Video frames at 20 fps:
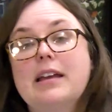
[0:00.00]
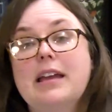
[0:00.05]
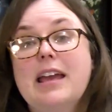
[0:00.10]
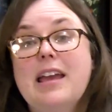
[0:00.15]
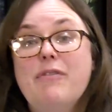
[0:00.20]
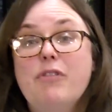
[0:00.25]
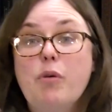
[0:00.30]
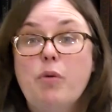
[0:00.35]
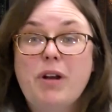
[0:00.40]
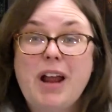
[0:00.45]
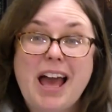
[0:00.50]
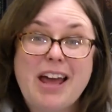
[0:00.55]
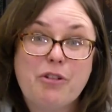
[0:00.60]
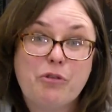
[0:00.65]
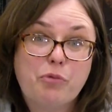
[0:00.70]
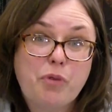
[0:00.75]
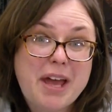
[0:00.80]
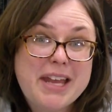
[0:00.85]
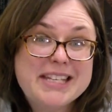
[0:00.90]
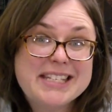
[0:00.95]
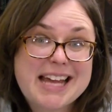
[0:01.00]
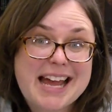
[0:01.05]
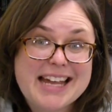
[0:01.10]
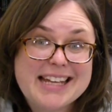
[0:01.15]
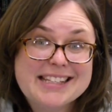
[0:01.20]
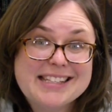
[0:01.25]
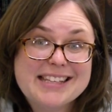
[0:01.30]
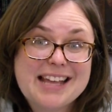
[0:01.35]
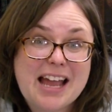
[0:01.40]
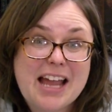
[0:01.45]
If I would have had a red
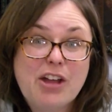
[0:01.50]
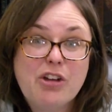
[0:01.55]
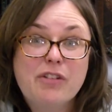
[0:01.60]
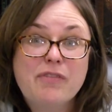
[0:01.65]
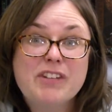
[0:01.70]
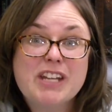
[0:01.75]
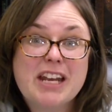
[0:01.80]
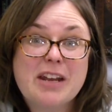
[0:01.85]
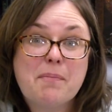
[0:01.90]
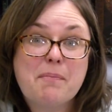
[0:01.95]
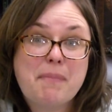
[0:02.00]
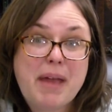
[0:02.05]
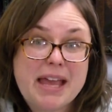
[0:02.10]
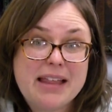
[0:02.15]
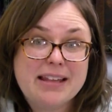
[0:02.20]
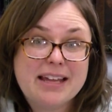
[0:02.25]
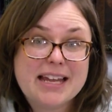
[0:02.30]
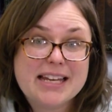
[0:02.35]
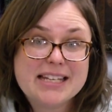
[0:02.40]
dice, I could have done a melee